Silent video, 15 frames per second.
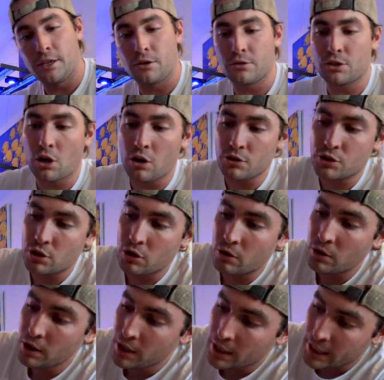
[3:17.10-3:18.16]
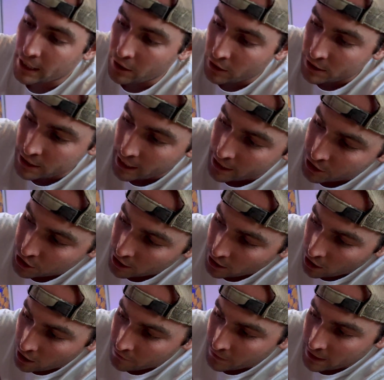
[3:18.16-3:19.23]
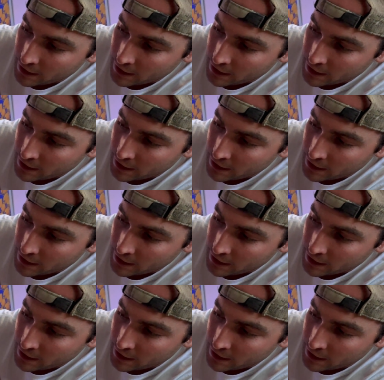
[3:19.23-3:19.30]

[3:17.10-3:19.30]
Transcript: There was also irritation on